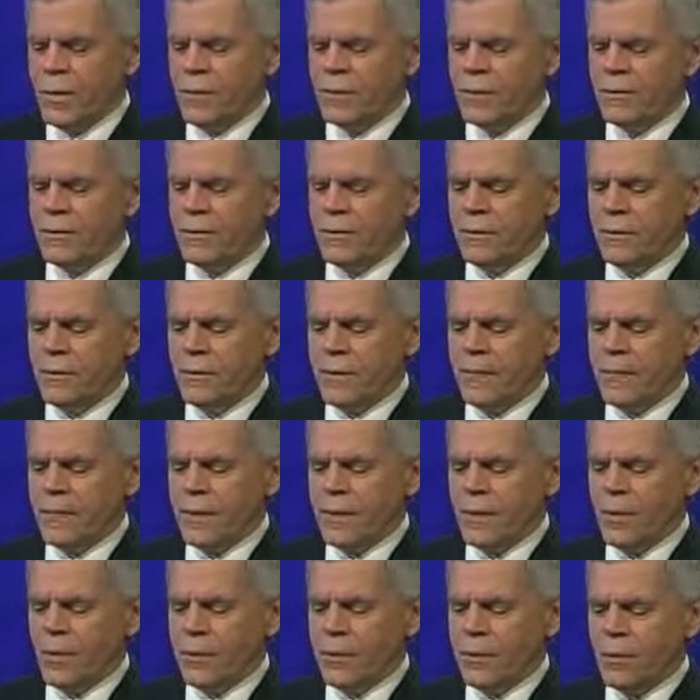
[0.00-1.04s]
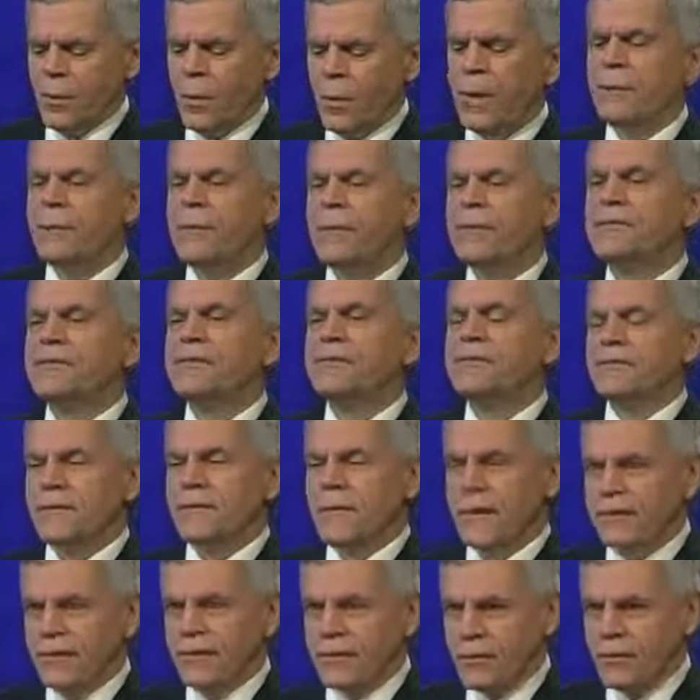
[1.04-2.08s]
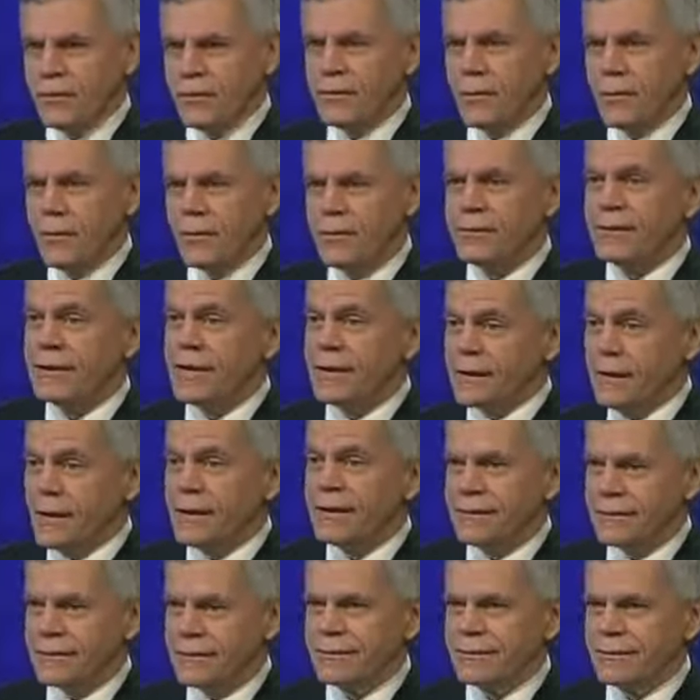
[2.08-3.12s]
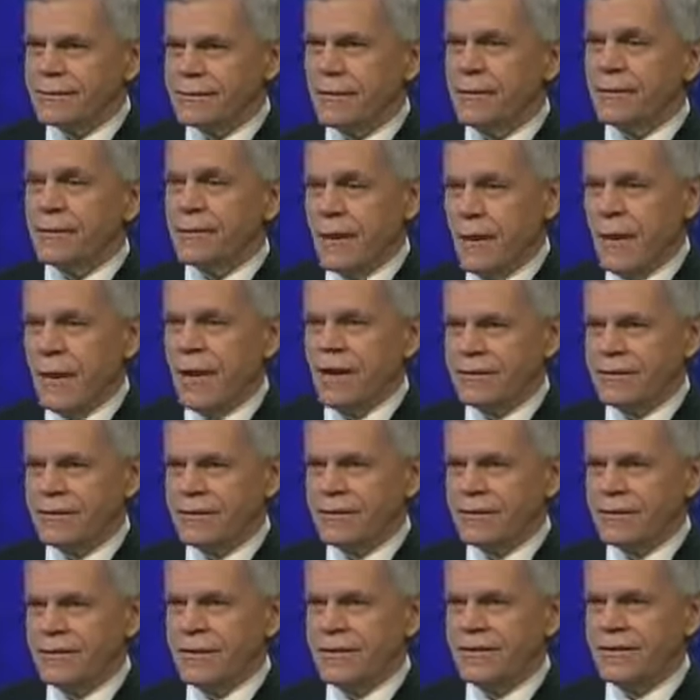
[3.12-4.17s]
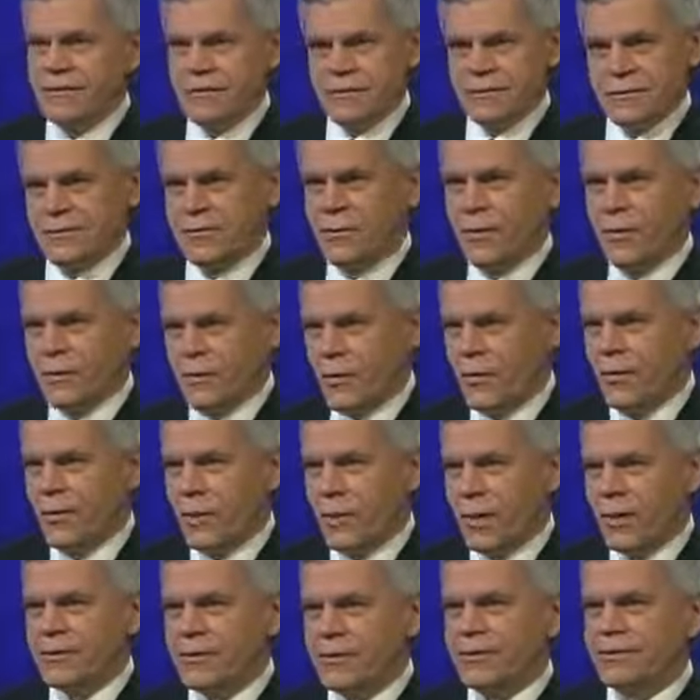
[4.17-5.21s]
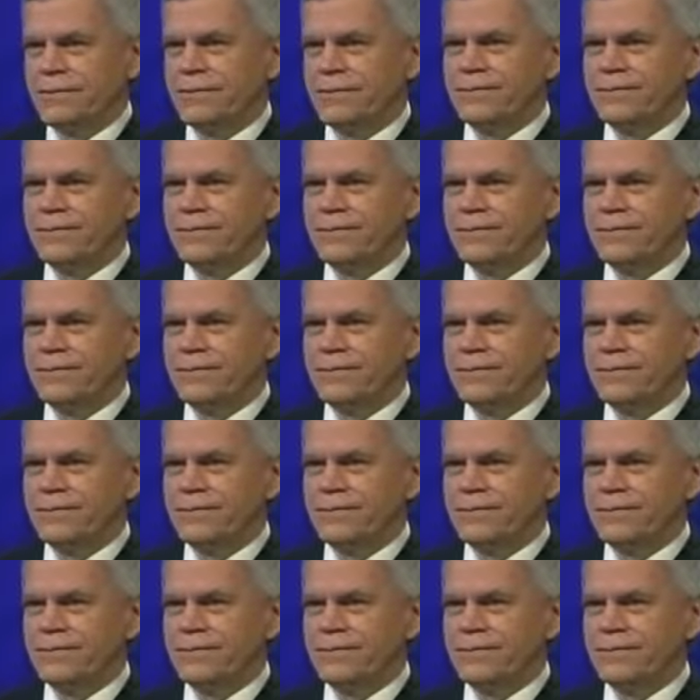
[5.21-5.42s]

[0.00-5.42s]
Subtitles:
when business finds out about it, they like it a lot. They just don't know about it.